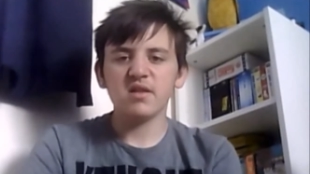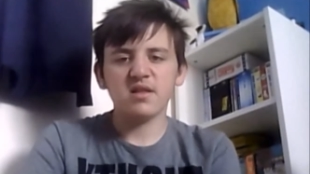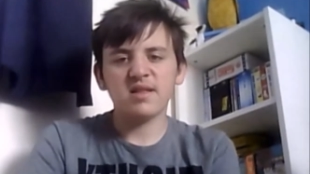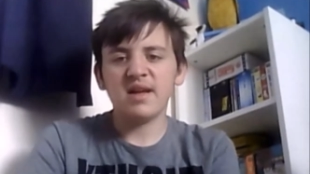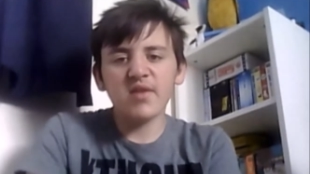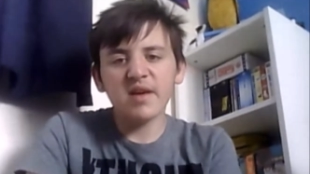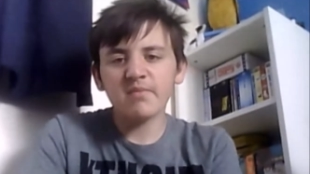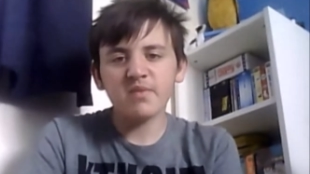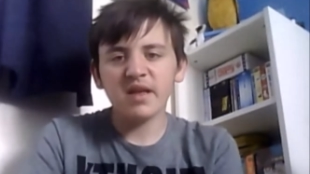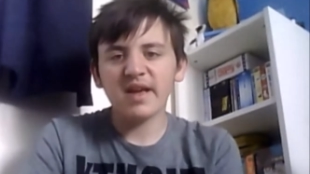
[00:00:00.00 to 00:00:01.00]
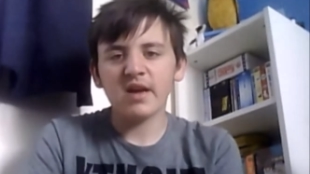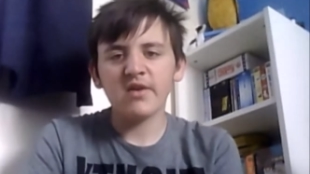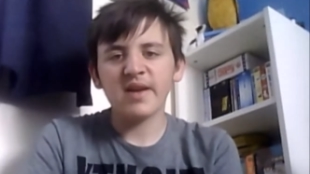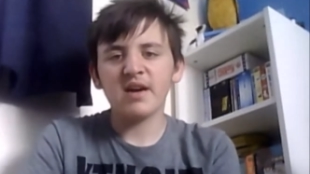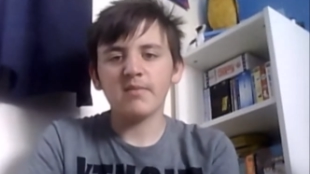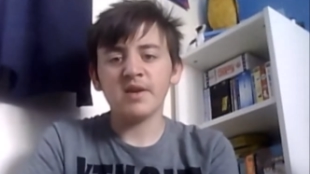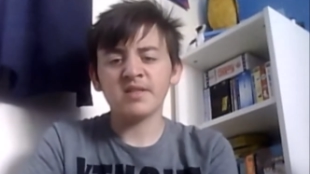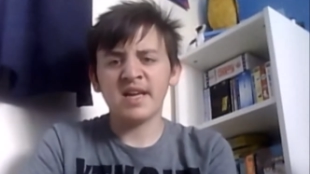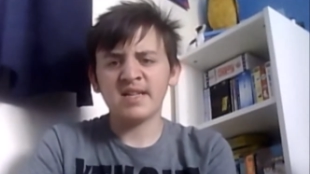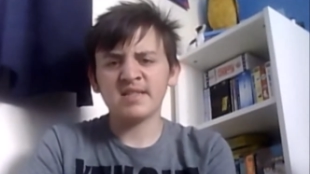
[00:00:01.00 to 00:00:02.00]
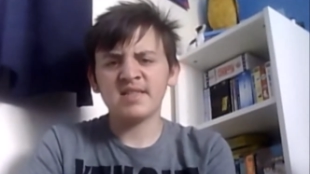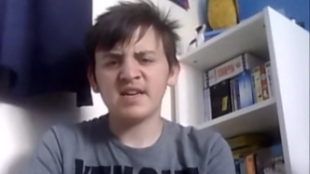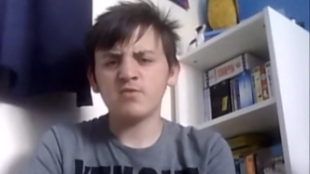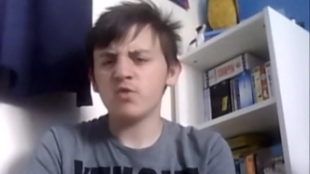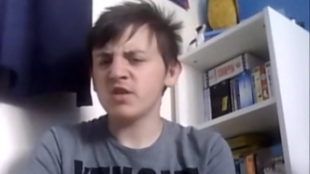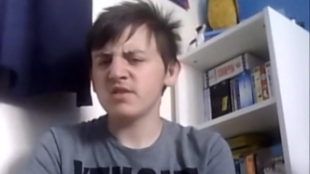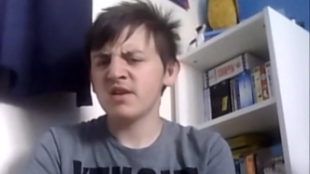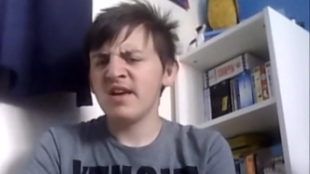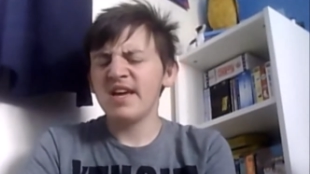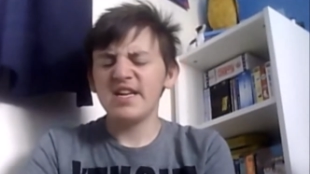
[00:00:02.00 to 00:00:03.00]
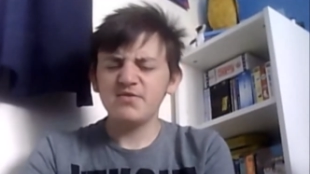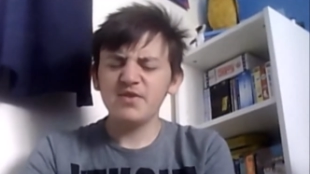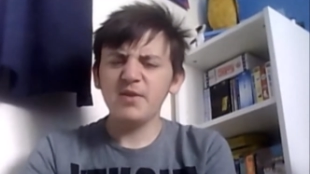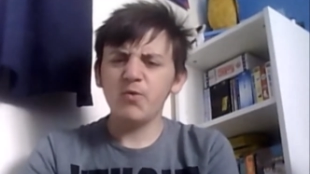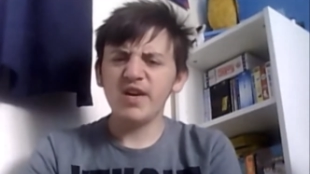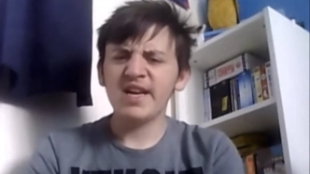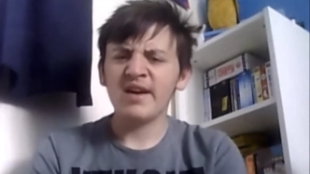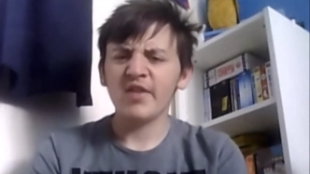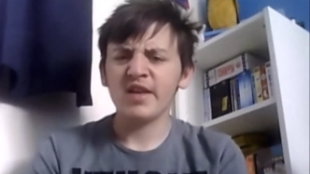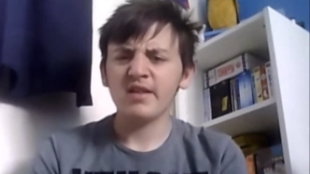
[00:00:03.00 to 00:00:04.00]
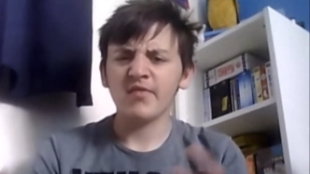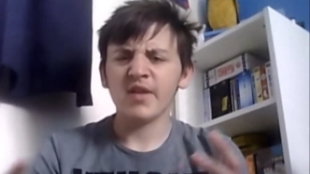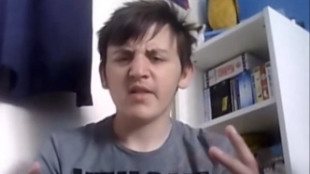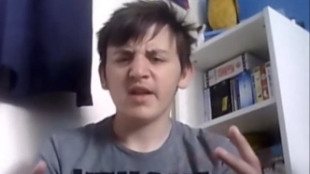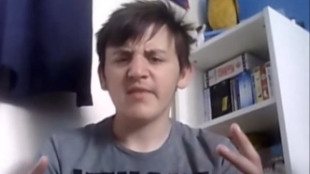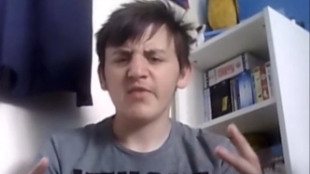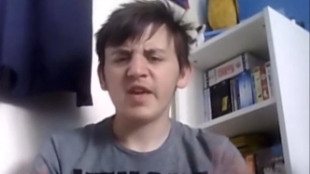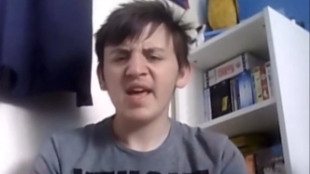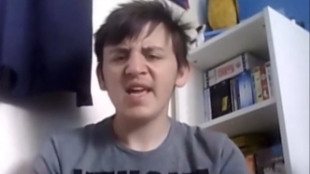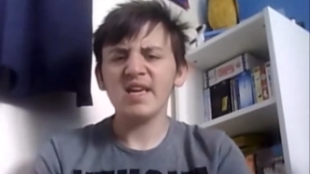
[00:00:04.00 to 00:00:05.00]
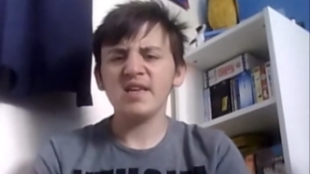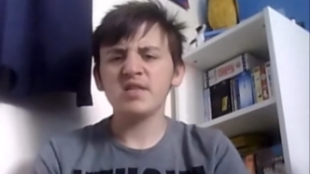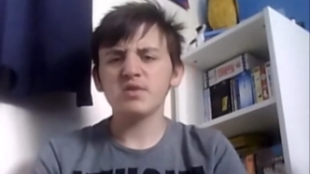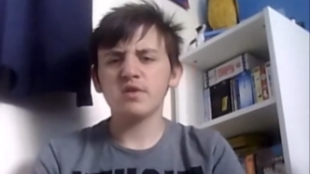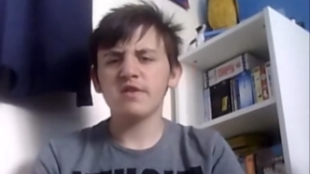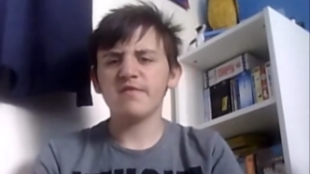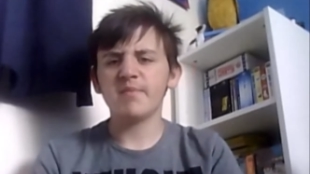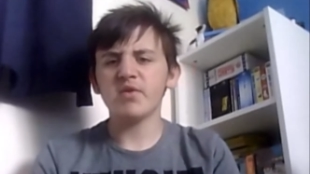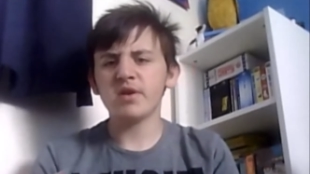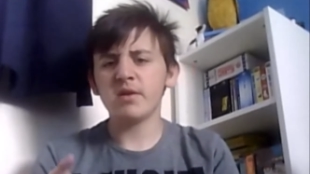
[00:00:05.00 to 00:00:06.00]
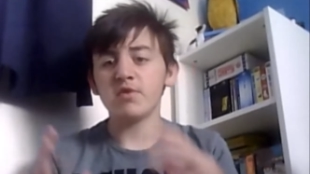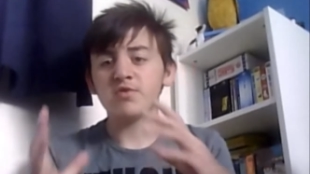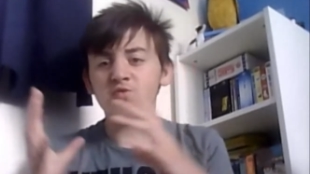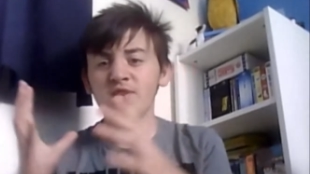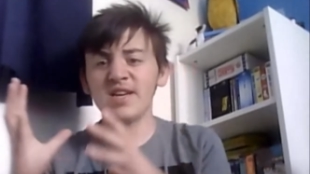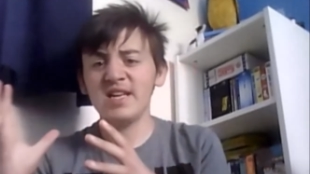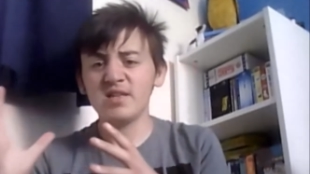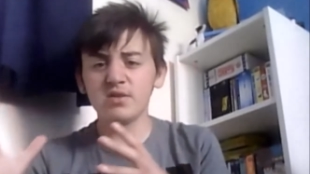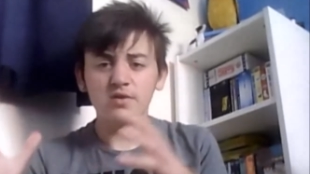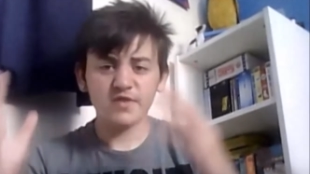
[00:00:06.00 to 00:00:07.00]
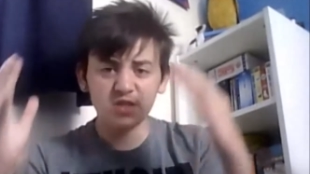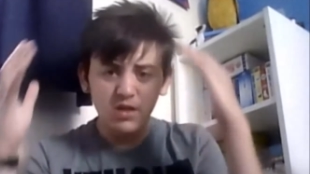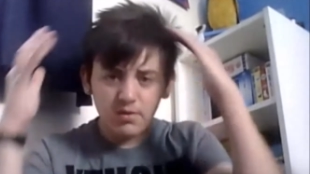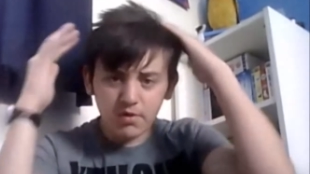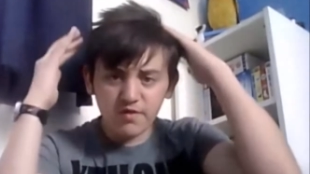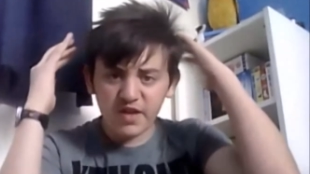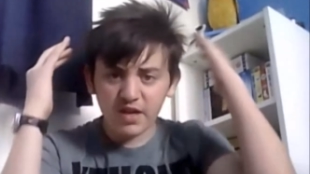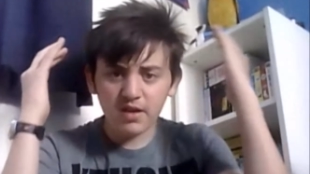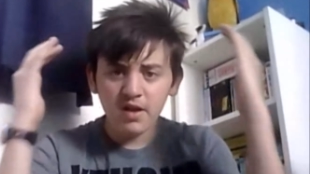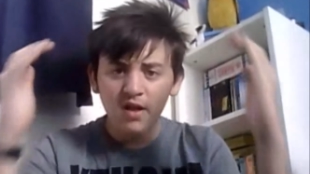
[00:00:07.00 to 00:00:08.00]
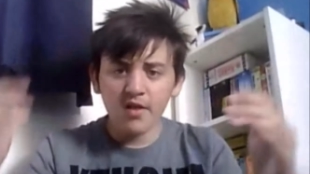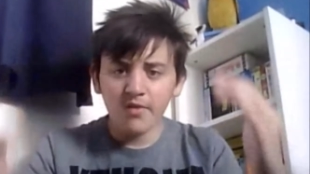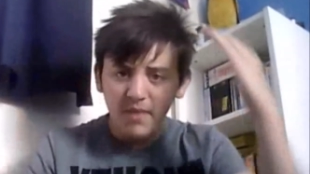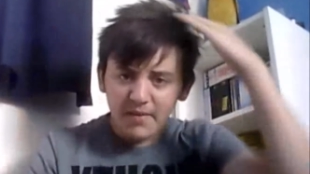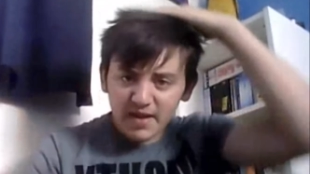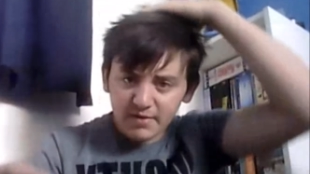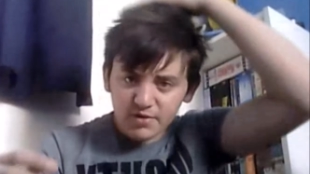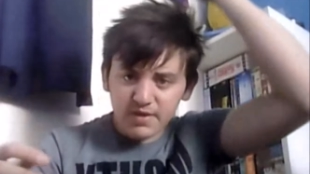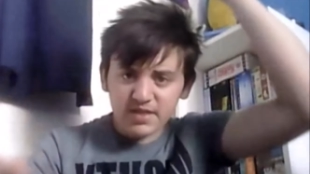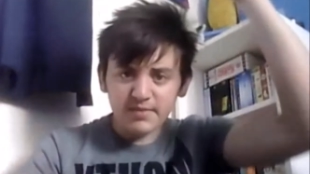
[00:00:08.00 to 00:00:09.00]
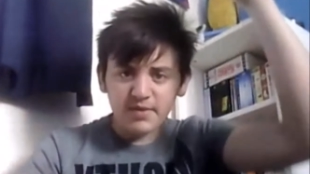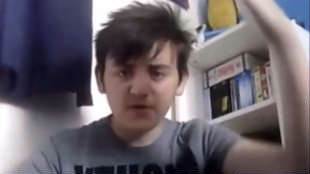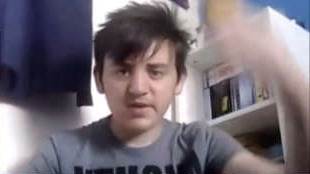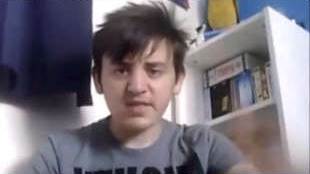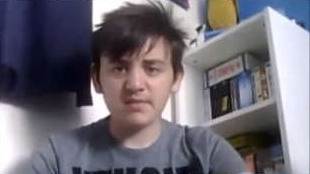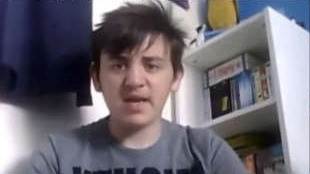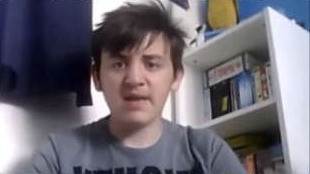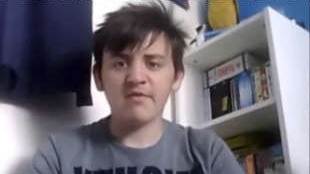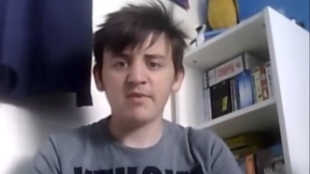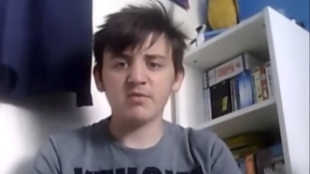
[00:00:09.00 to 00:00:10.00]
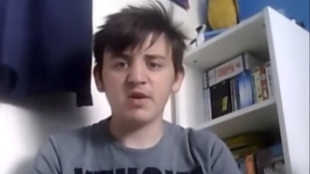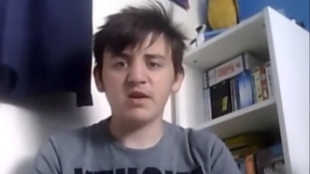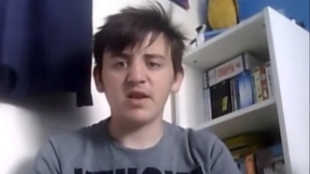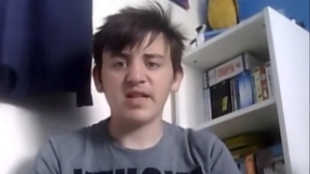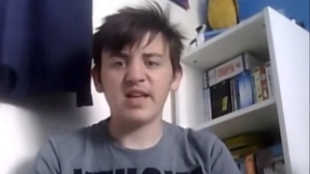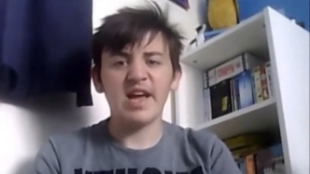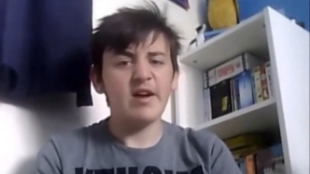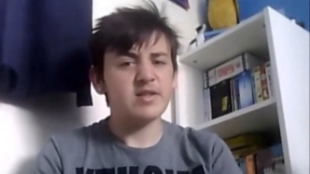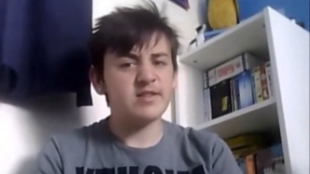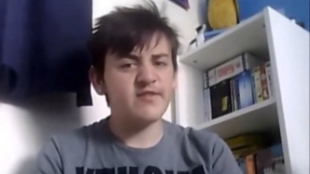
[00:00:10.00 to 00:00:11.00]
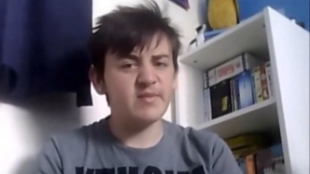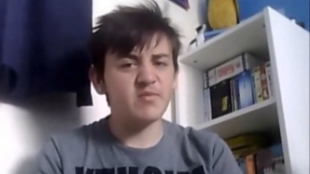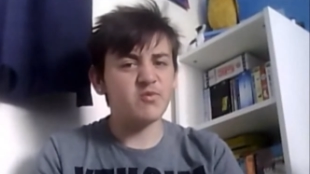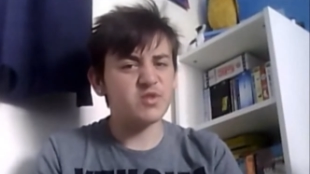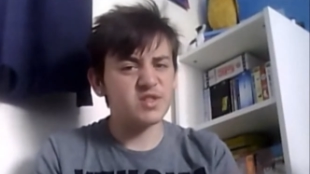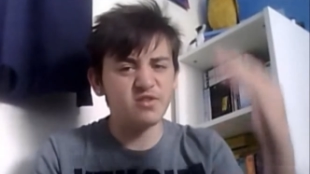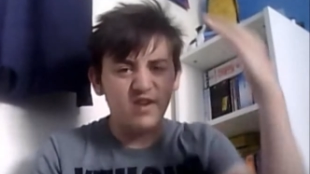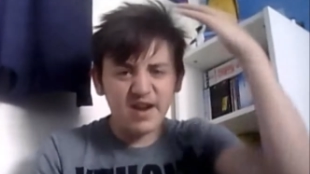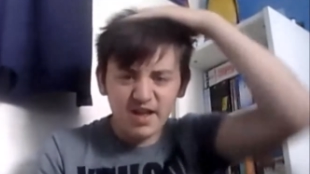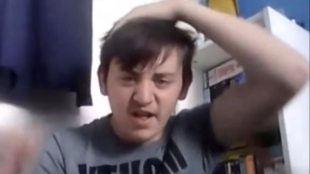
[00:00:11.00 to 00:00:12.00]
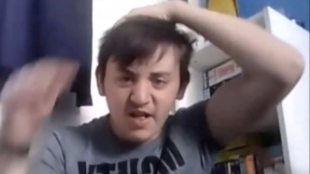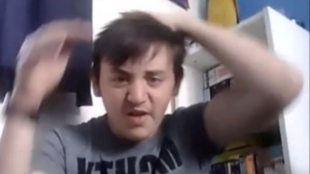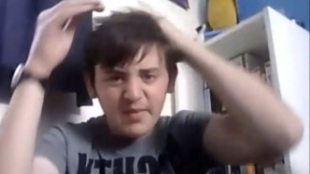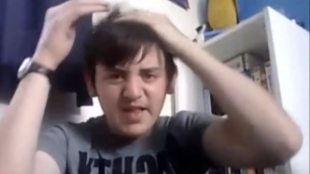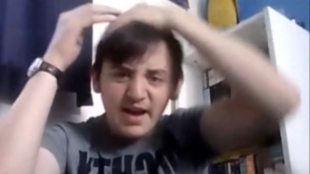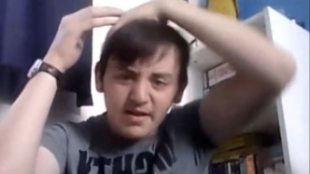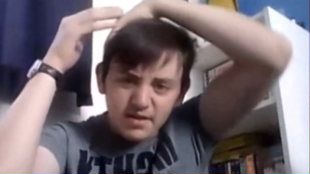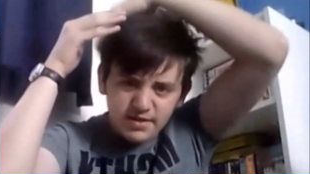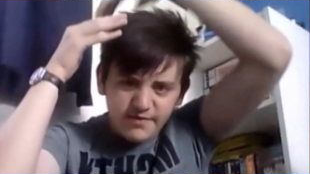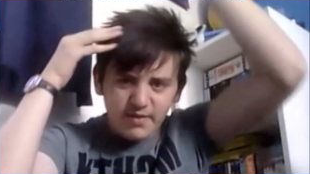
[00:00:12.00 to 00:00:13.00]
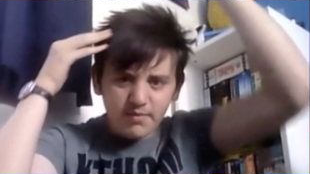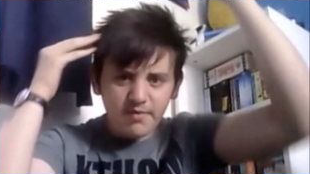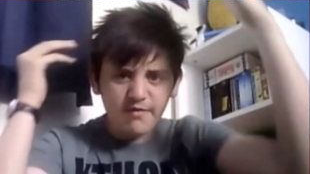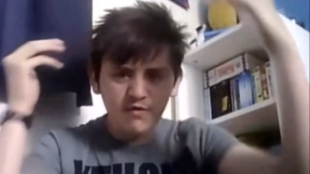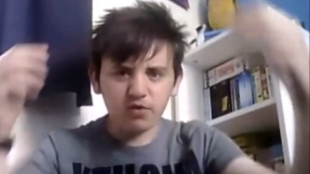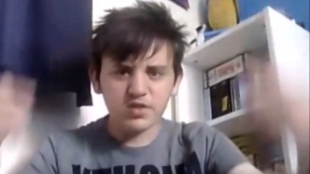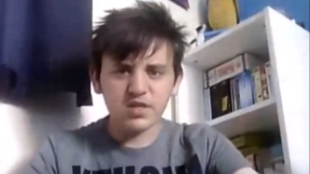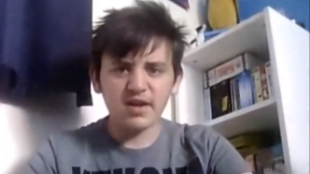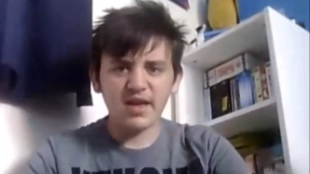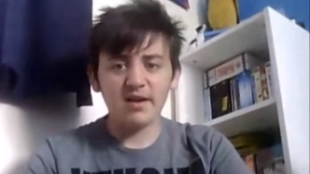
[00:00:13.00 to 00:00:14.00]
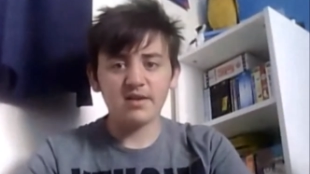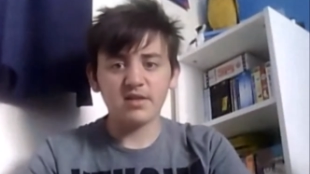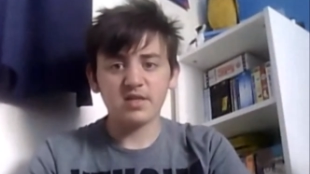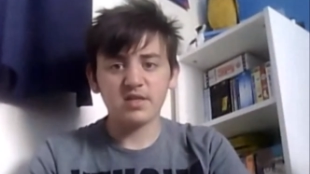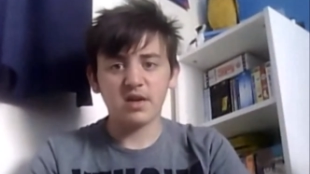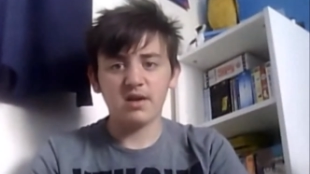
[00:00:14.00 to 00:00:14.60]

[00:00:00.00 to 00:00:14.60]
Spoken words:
now they're like going out because they had sex once. It's really weird how they done that. Like the KE sort of build up was really sort of slow moving, and maybe that was where some of the criticism came from as well. Like the character development wasn't great. I mean, the character development for certain characters,